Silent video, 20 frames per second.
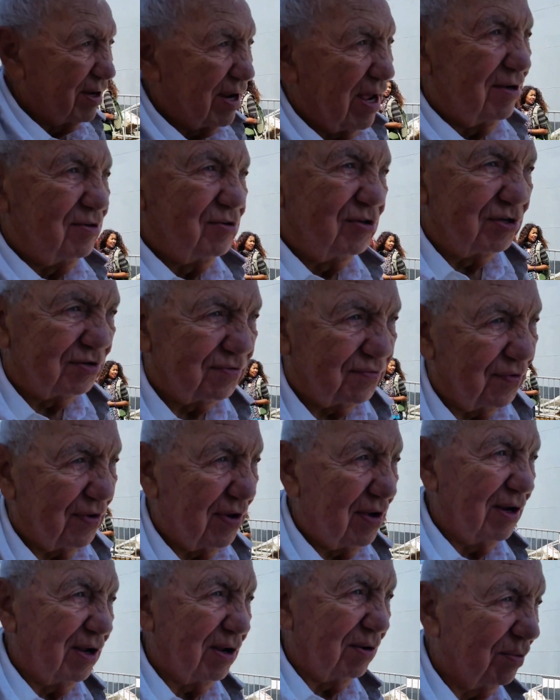nicest
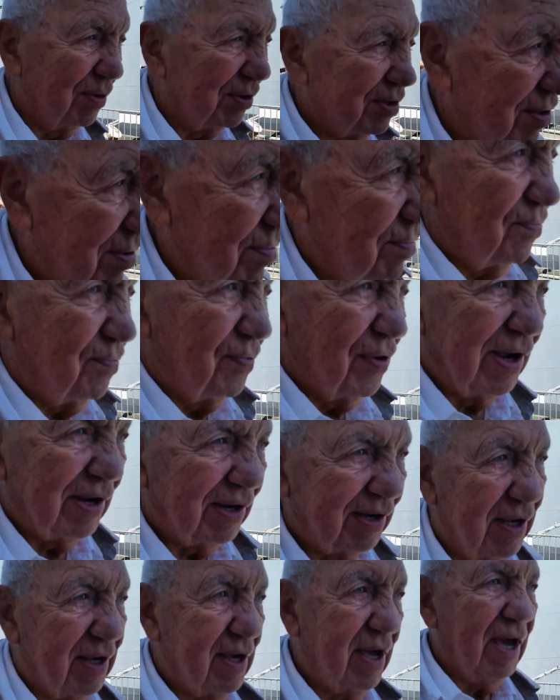feeling when you
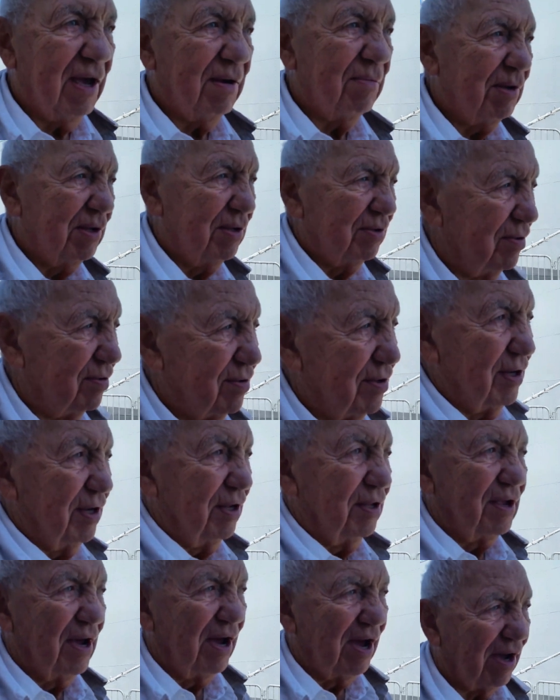finally came into the
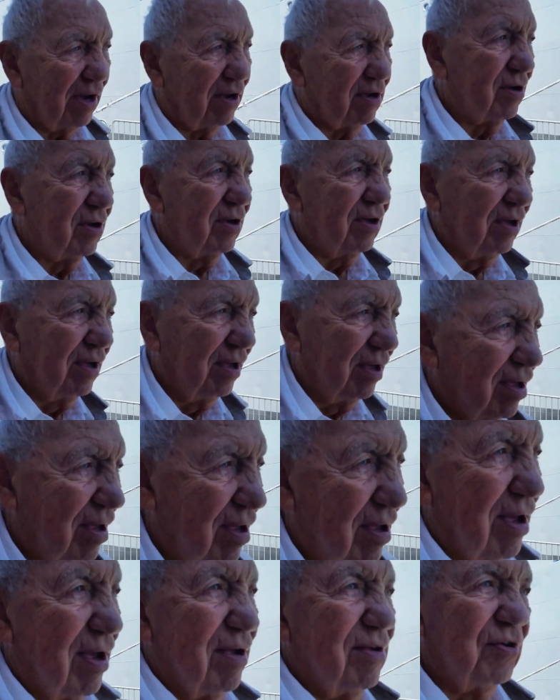dock
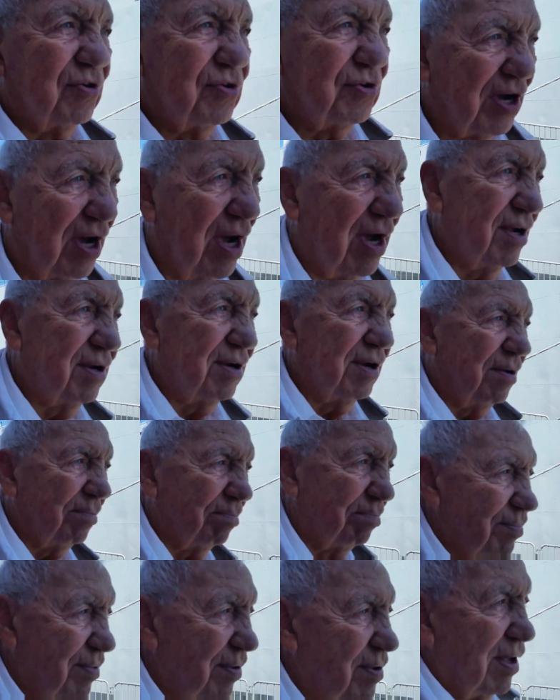and you're tied up
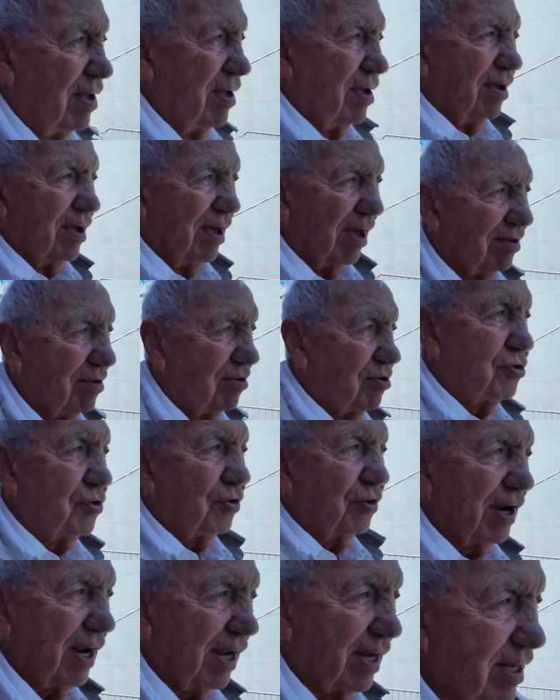and you
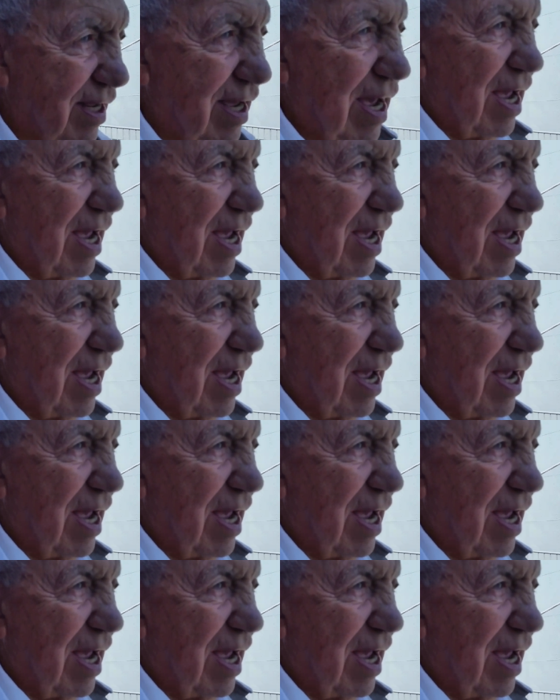saw that